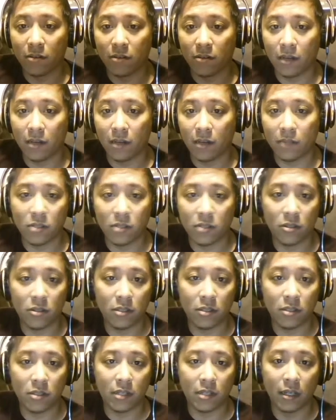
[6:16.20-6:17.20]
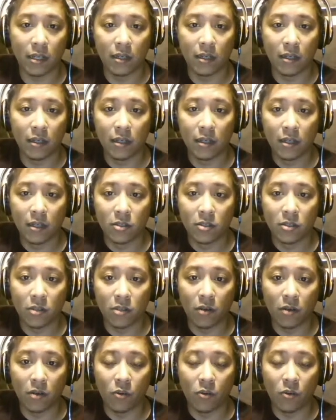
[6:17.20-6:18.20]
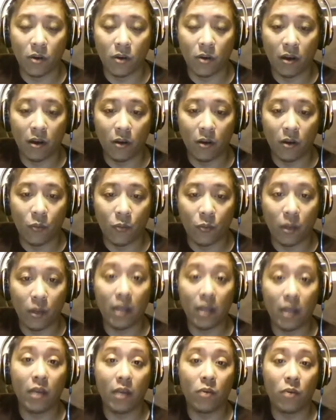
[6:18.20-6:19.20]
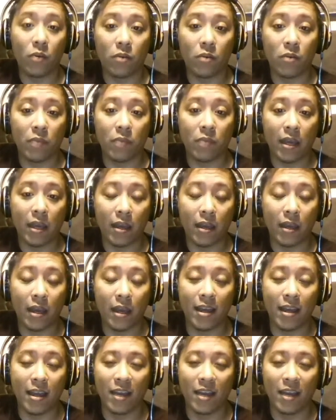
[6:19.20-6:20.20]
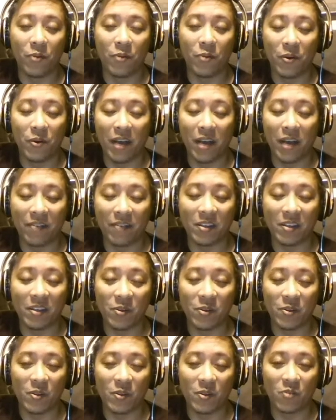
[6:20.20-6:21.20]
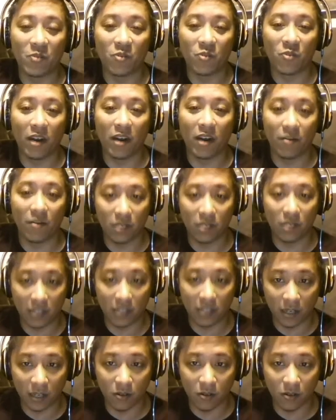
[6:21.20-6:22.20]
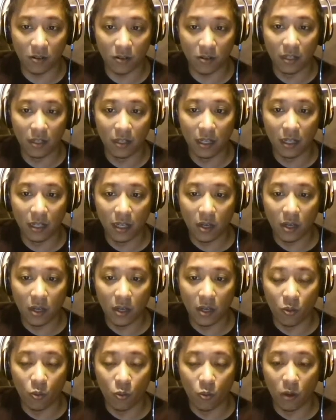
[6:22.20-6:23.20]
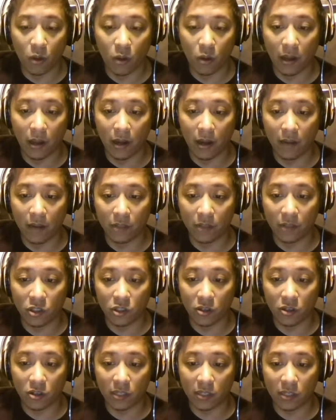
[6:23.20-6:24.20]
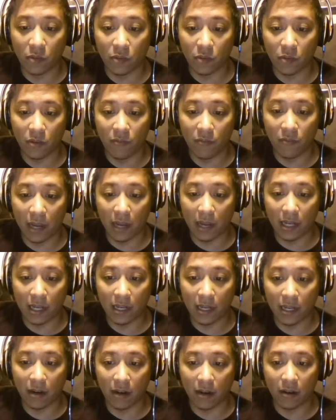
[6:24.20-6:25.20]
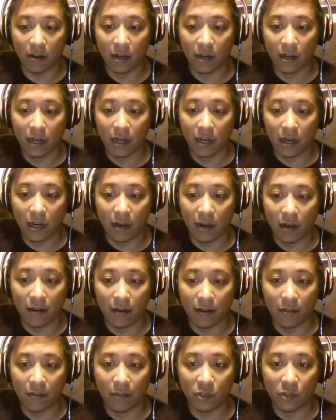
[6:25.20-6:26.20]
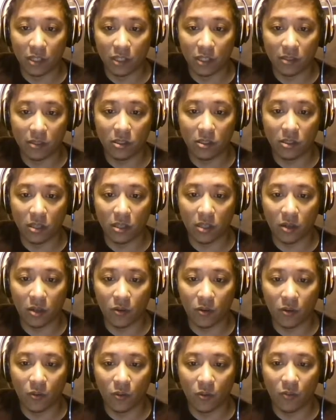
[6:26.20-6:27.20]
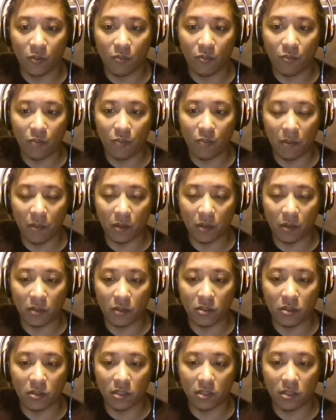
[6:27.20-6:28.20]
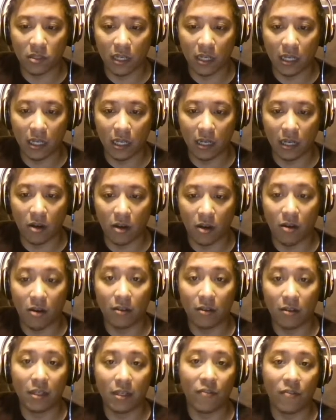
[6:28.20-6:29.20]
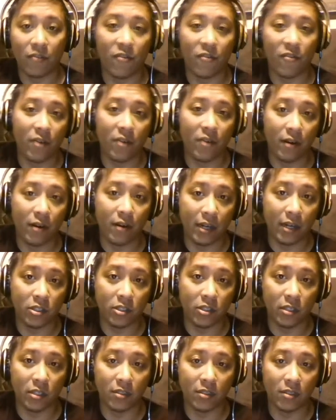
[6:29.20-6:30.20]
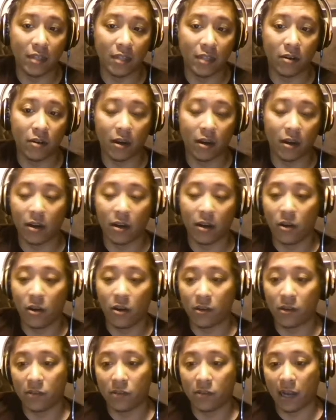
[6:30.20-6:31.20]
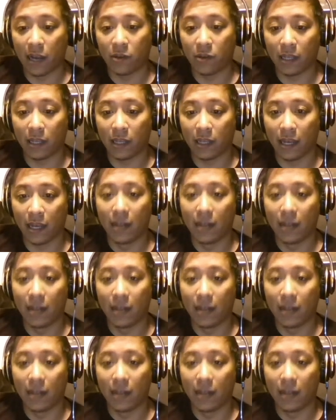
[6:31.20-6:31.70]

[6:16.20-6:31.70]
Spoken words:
Update your listing. So we will have to do this for every single one of the shirts that we've made here, just so people can see all the different variations. They're going to know exactly what they get.